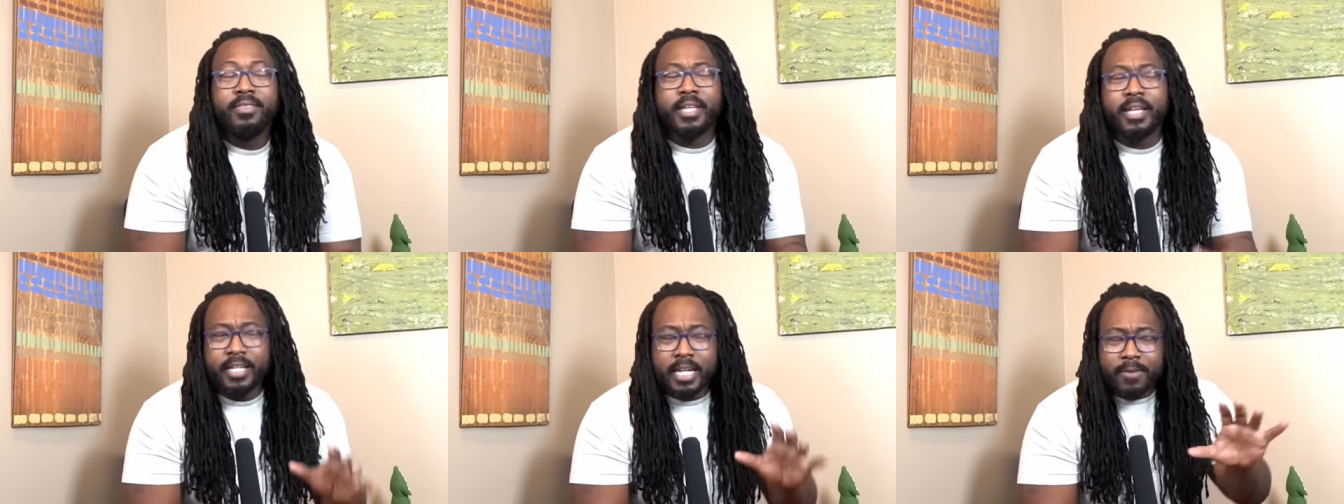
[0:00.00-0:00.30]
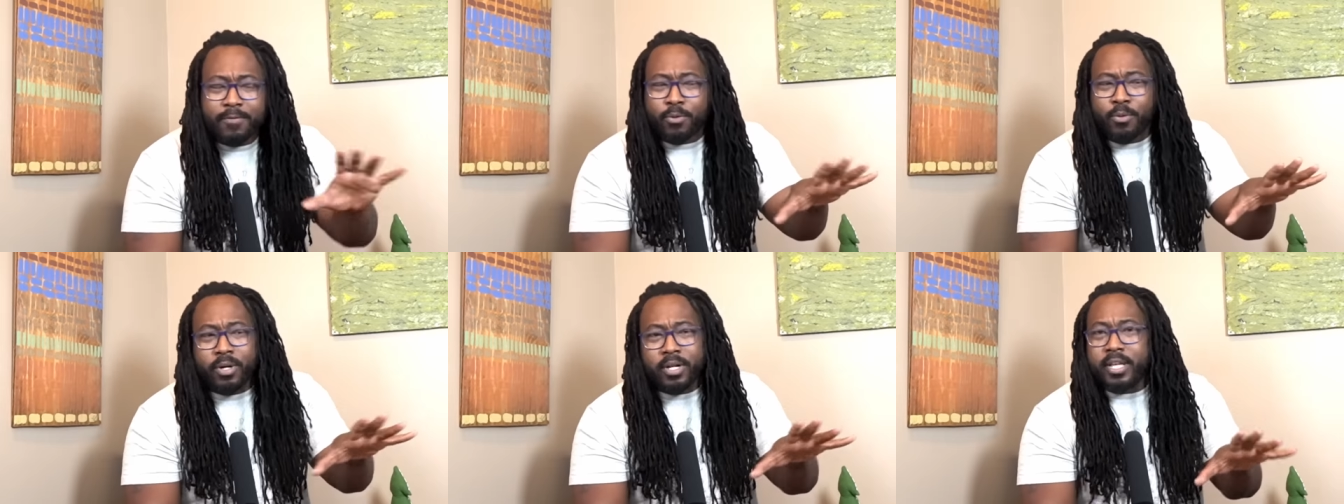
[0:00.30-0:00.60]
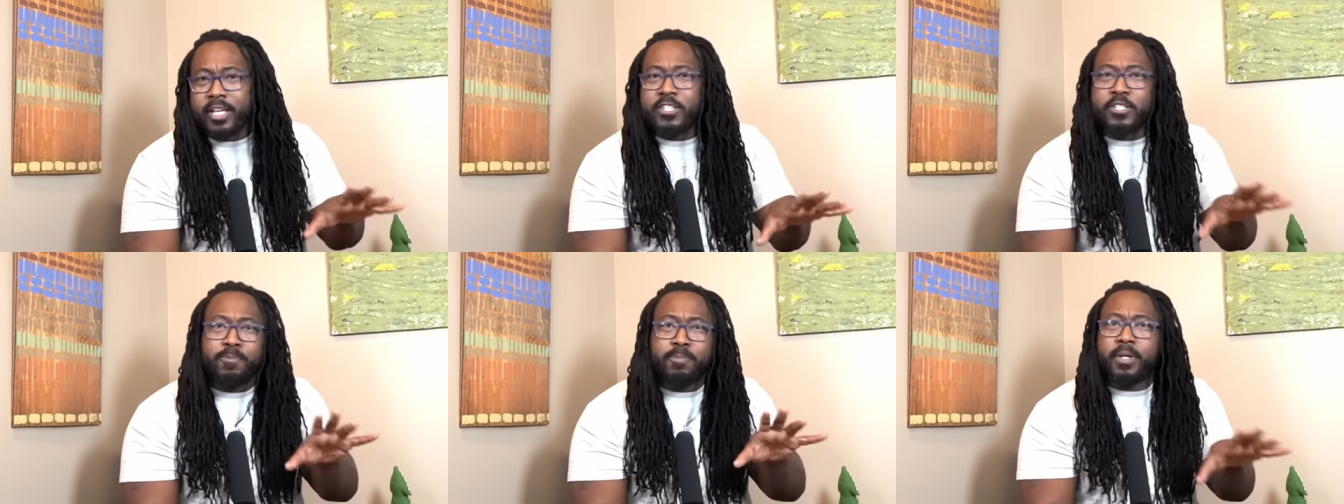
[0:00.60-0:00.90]
They never want to
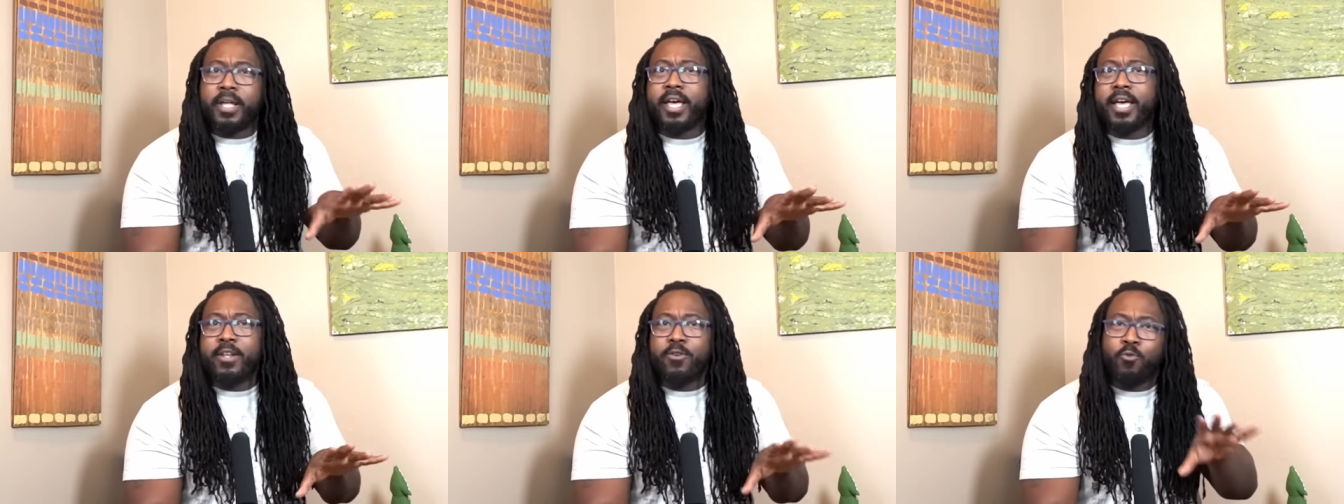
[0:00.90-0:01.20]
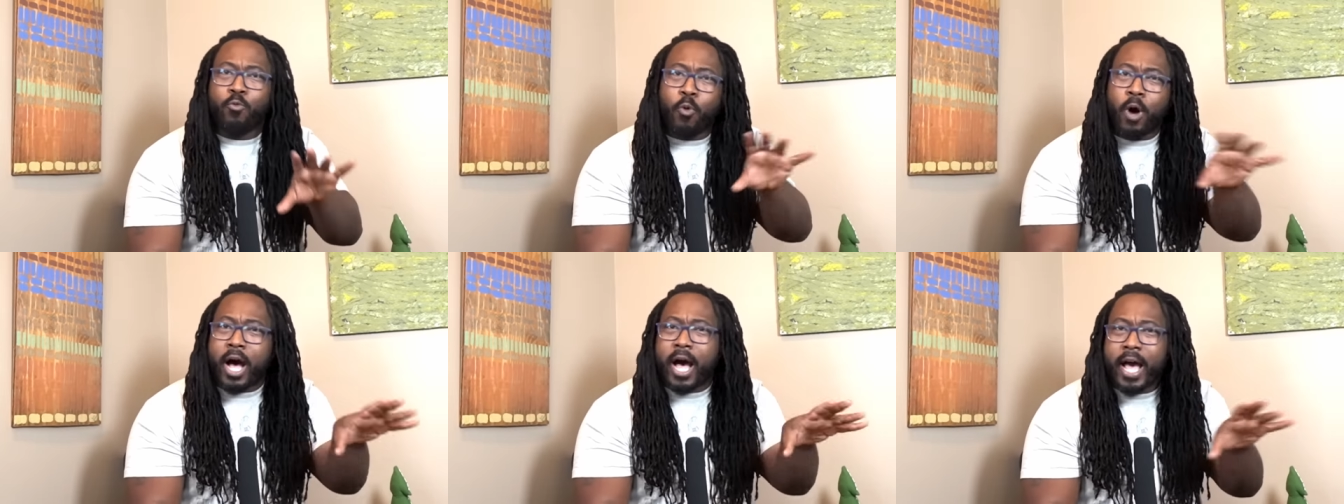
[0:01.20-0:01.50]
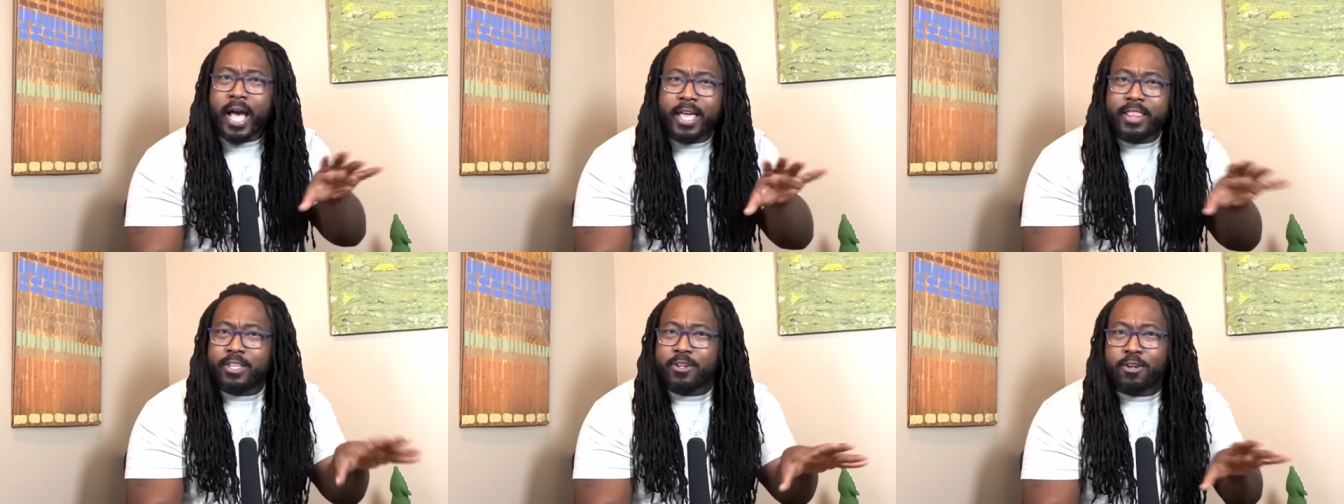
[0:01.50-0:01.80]
explain
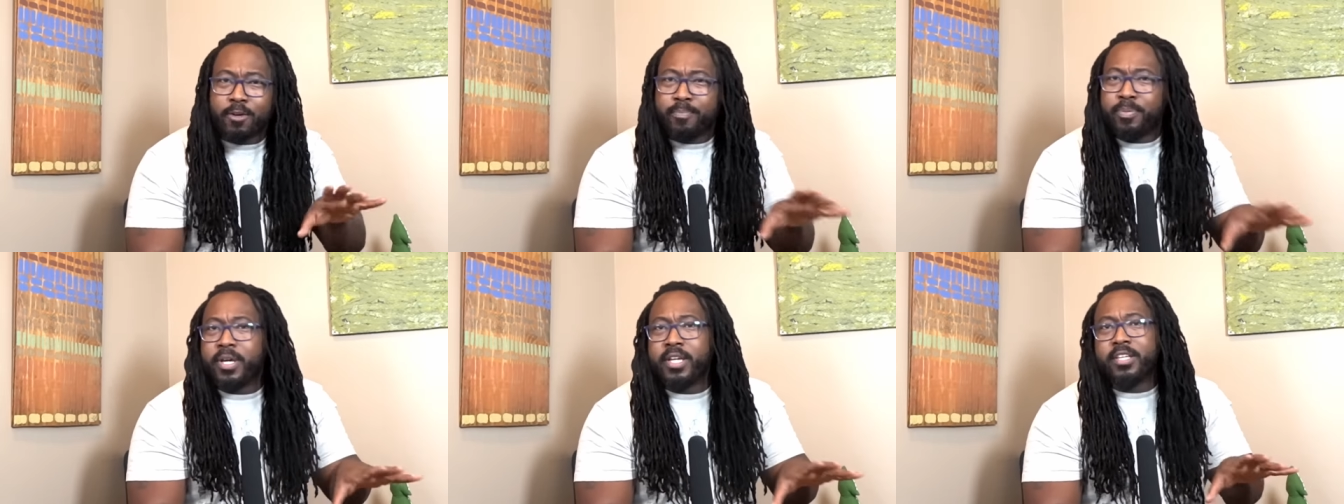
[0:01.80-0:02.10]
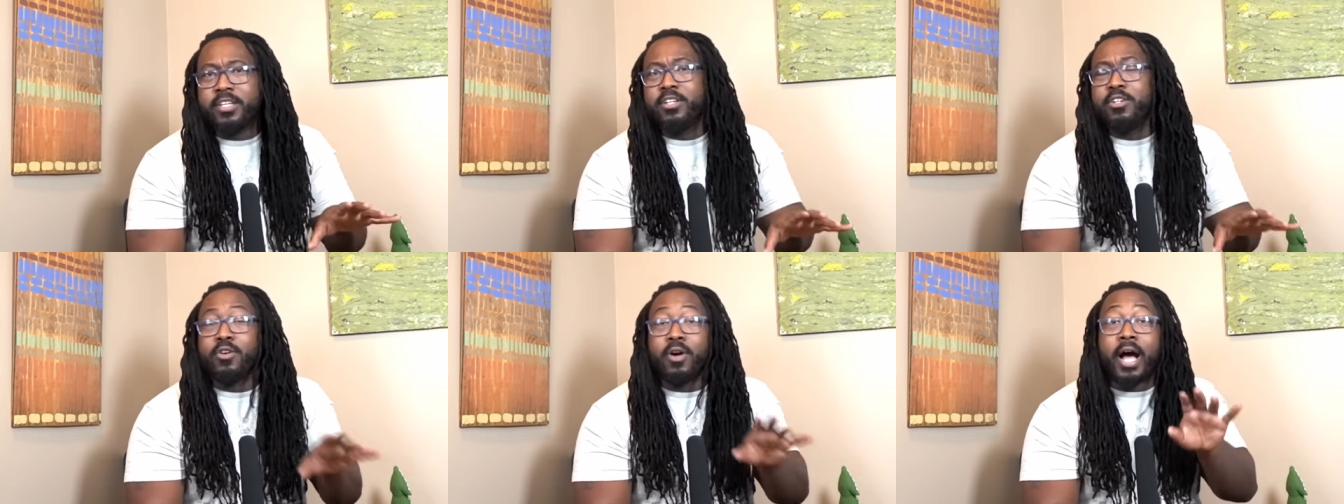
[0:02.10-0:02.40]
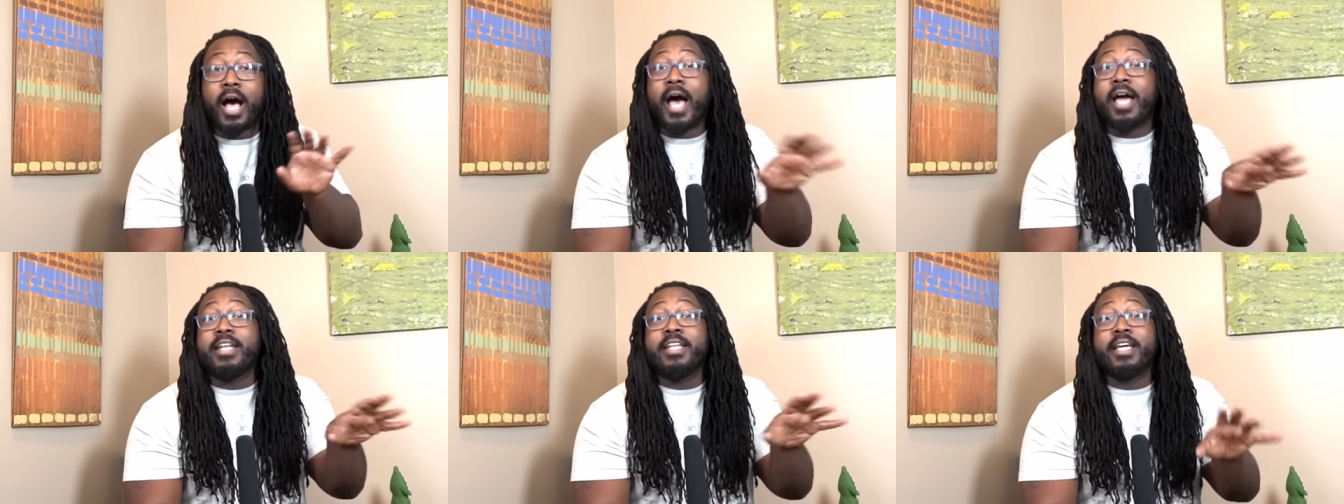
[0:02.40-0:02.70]
why their opinion or
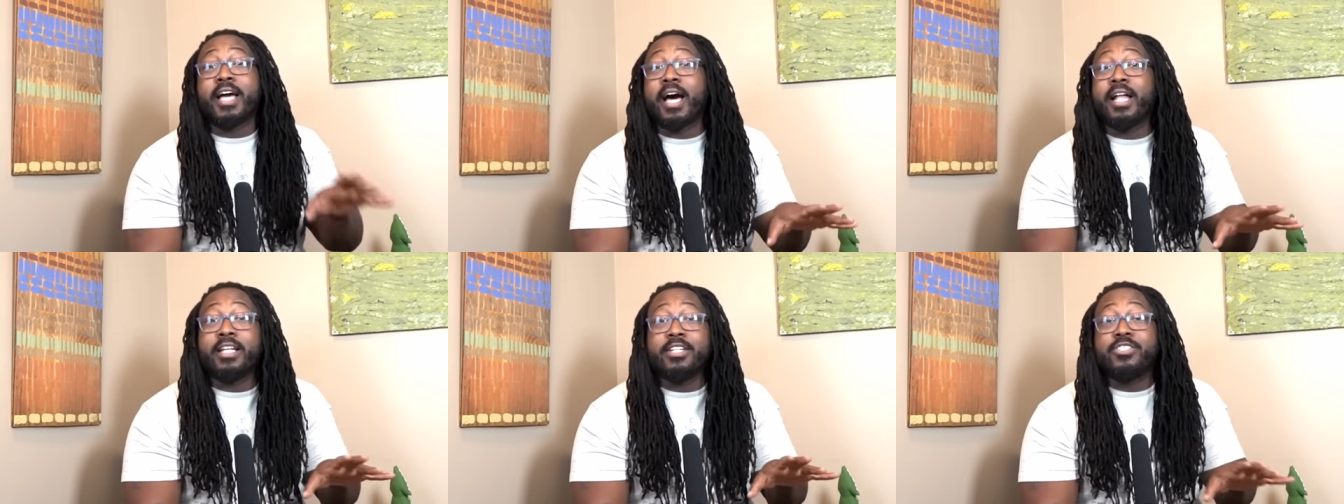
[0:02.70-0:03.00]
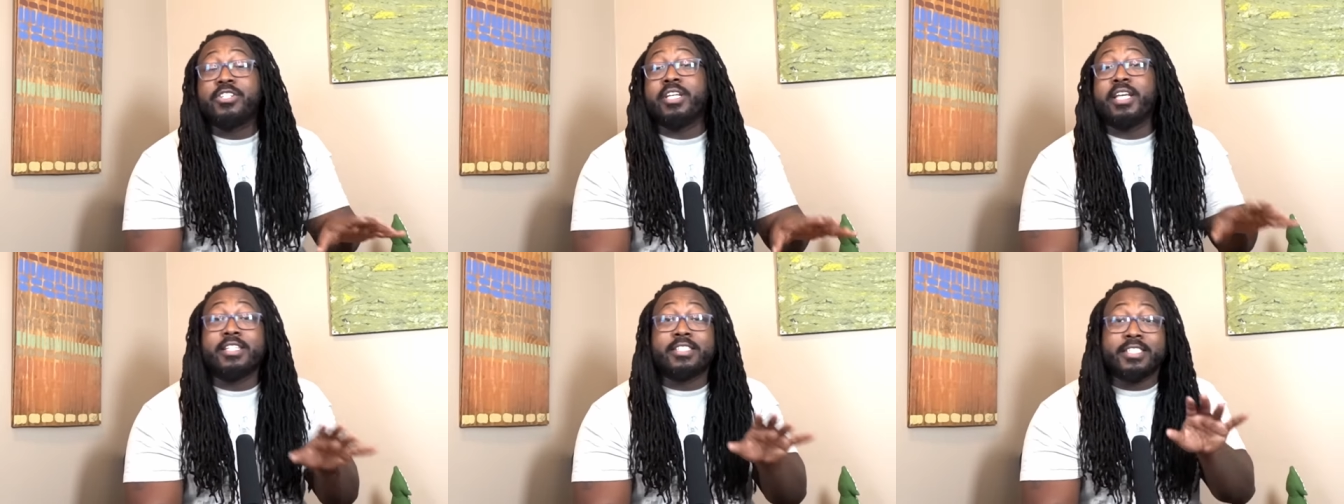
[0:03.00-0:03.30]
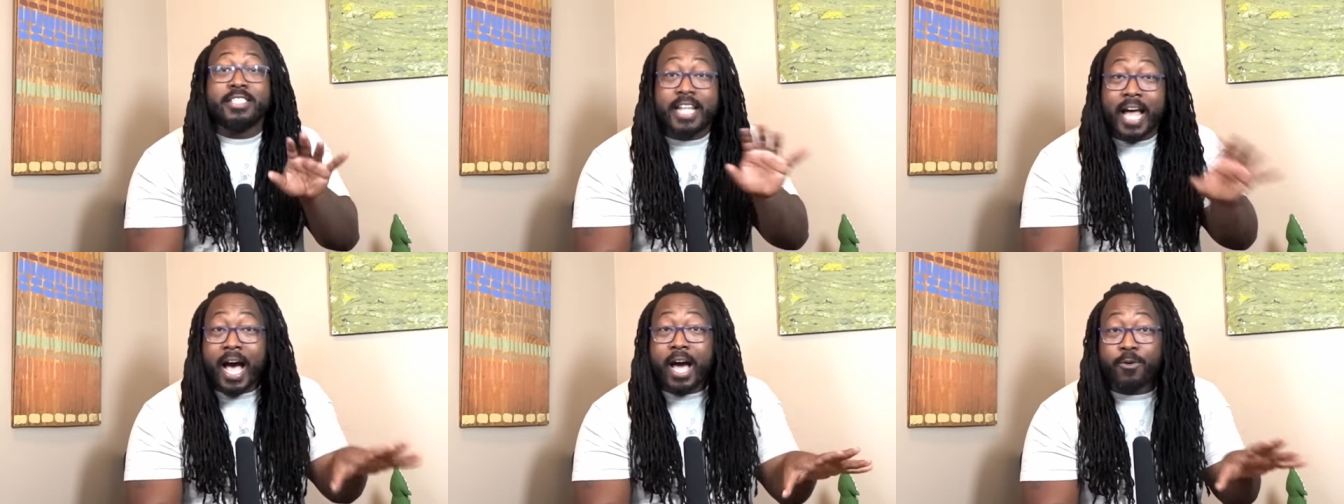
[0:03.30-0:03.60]
ideology is
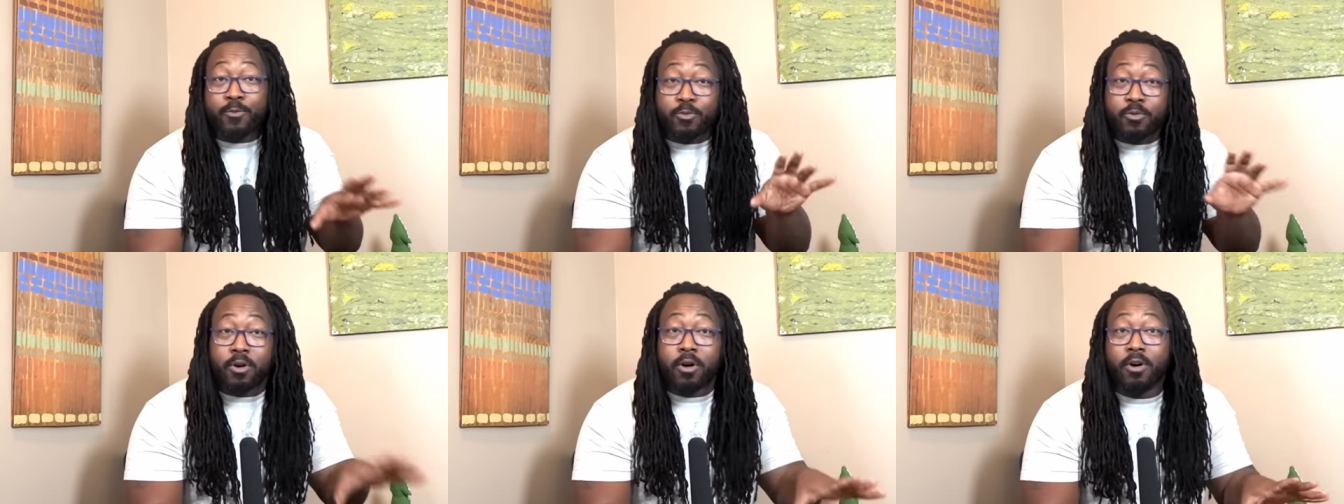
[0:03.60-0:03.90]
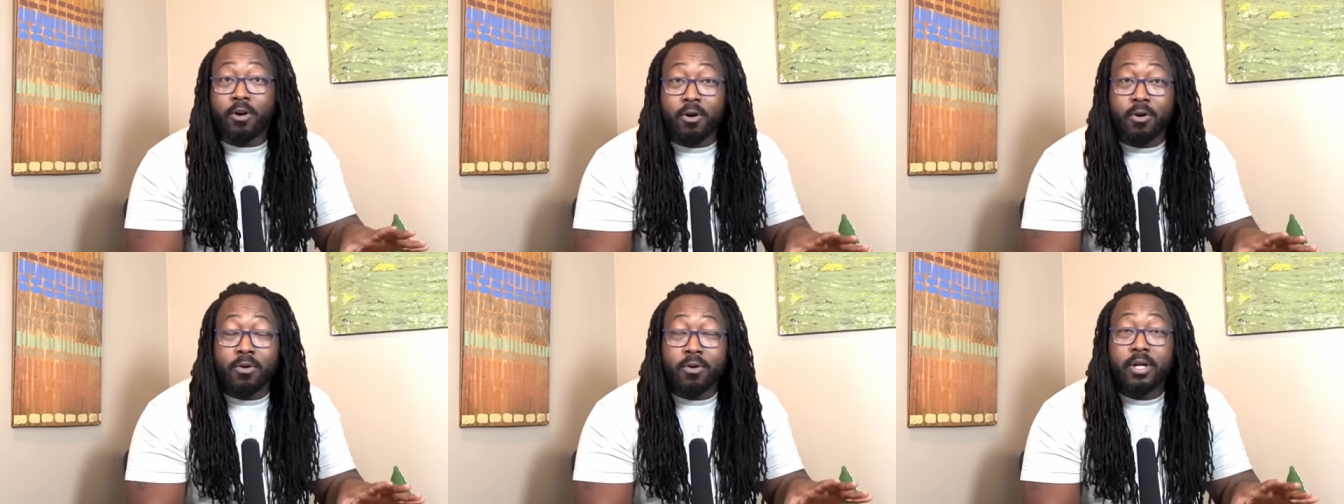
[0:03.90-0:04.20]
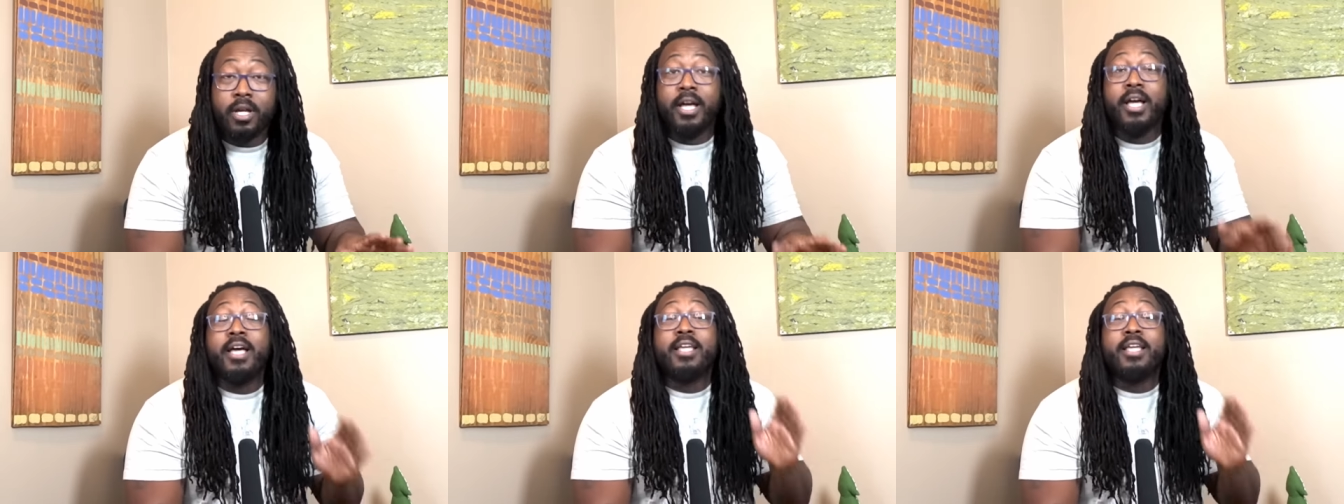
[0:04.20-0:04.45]
not wrong.